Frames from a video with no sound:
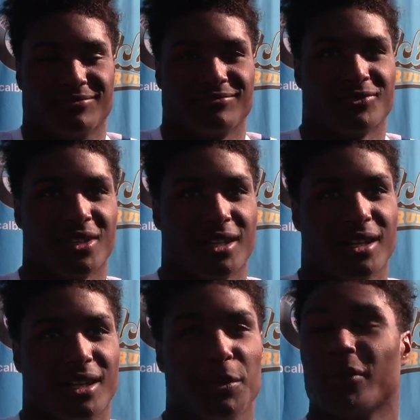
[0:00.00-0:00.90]

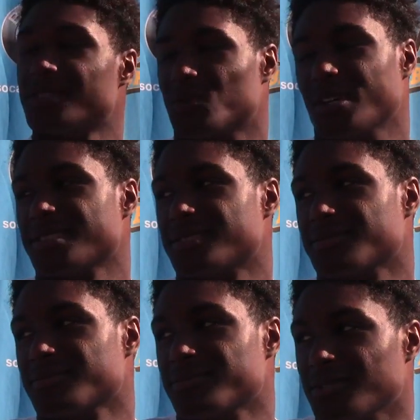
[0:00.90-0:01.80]
Um, he brings wisdom,